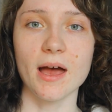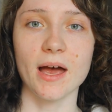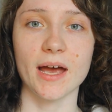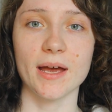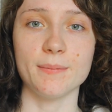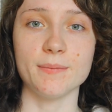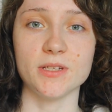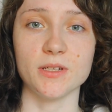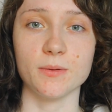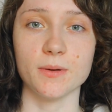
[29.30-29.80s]

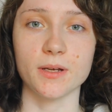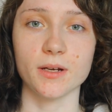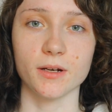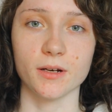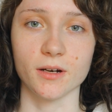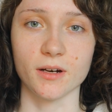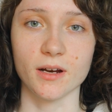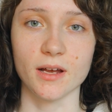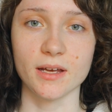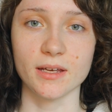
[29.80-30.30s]
I'm doing
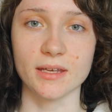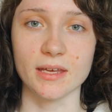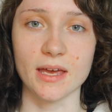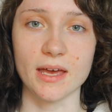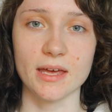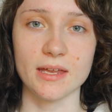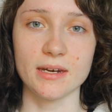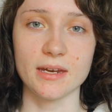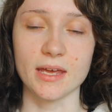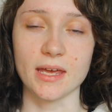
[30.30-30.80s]
her
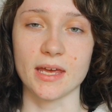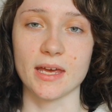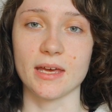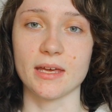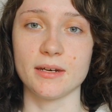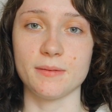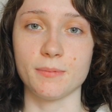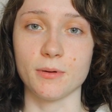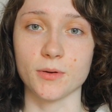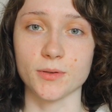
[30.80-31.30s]
again
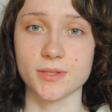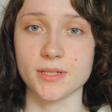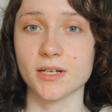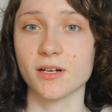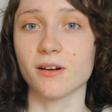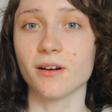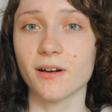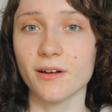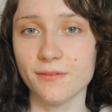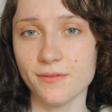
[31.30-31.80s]
and posting
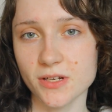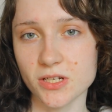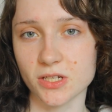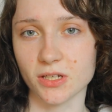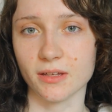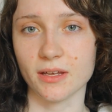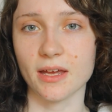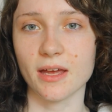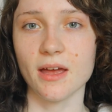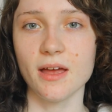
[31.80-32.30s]
her
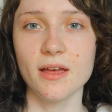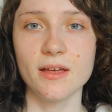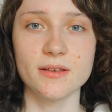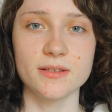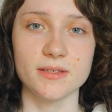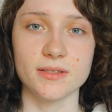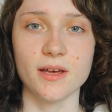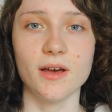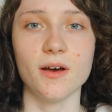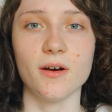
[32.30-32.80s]
officially.
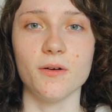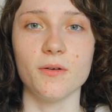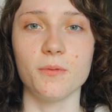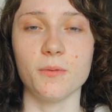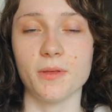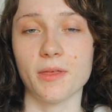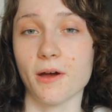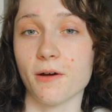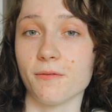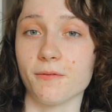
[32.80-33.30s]
So,
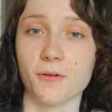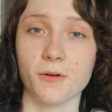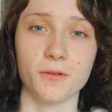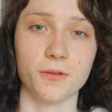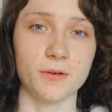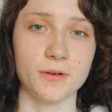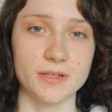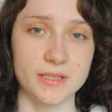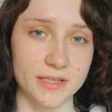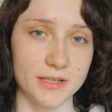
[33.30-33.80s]
without
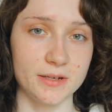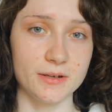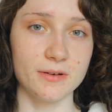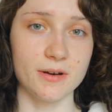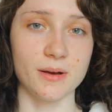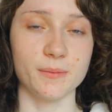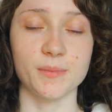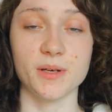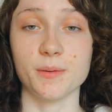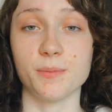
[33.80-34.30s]
further ado,
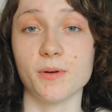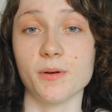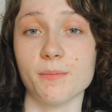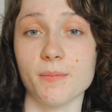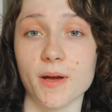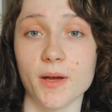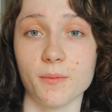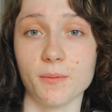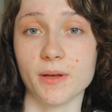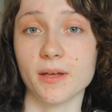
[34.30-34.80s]
I'm going to put
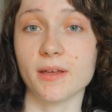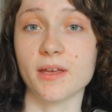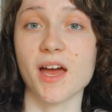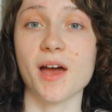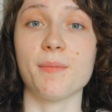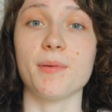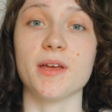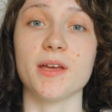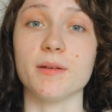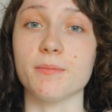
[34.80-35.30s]
my wig
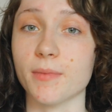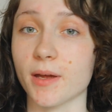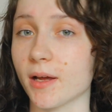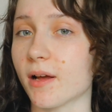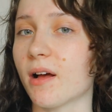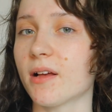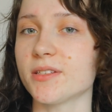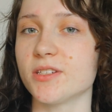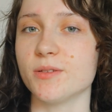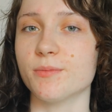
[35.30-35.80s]
cap and my
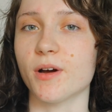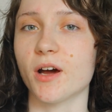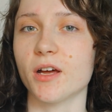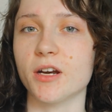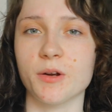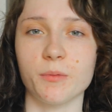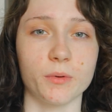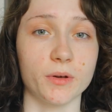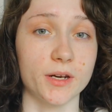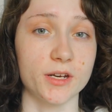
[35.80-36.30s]
costume
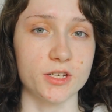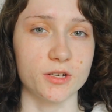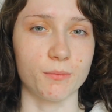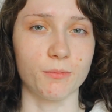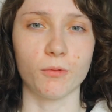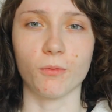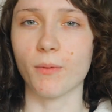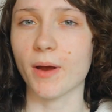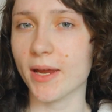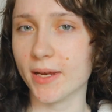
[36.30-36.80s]
on and we're going to
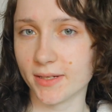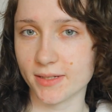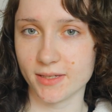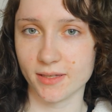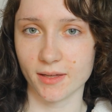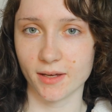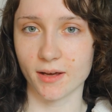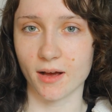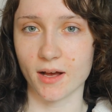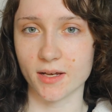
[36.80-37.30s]
jump right
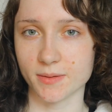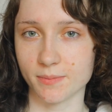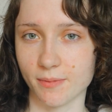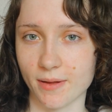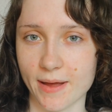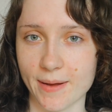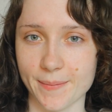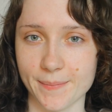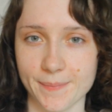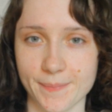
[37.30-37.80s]
into the
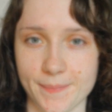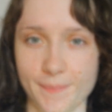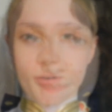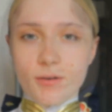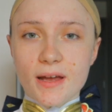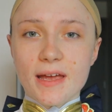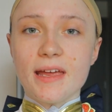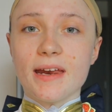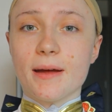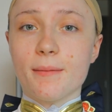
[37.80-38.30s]
cosplay.
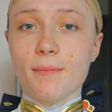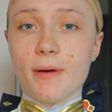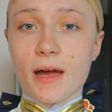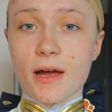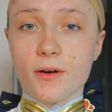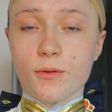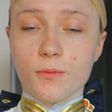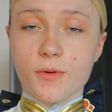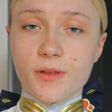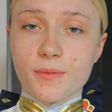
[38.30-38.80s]
Alright, I'm
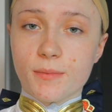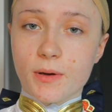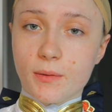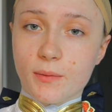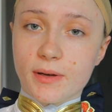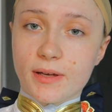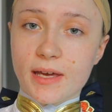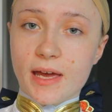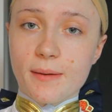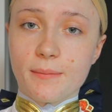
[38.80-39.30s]
back with my
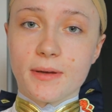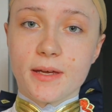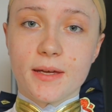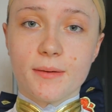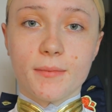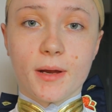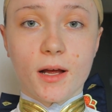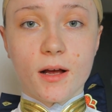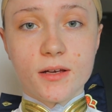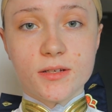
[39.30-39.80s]
wig cap
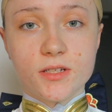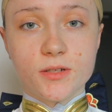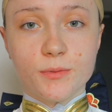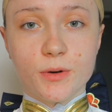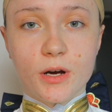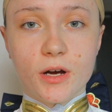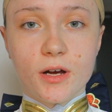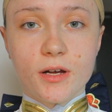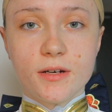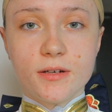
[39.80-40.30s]
and my costume
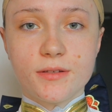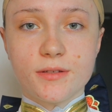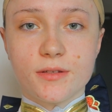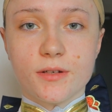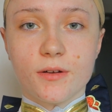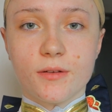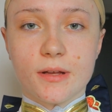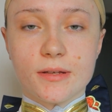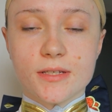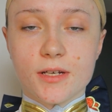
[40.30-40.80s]
on,
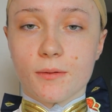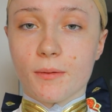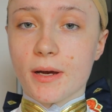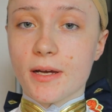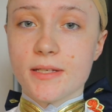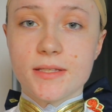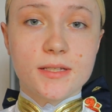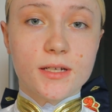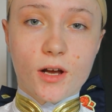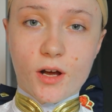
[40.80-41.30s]
so let's get
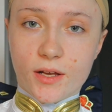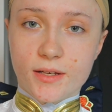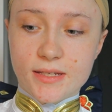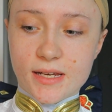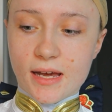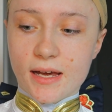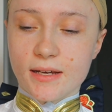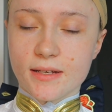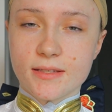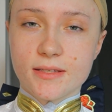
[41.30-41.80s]
right into
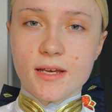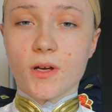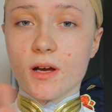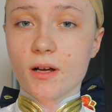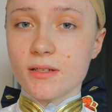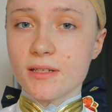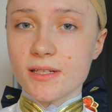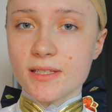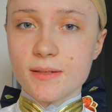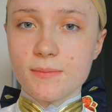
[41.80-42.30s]
contacts. The
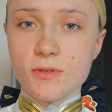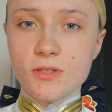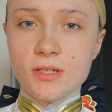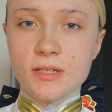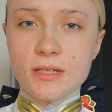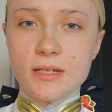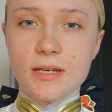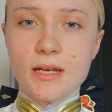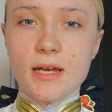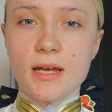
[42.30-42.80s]
contacts I'm
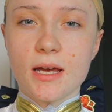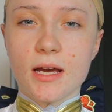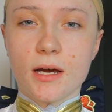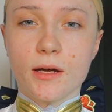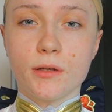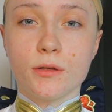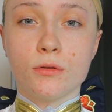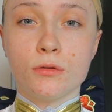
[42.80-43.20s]
using today, I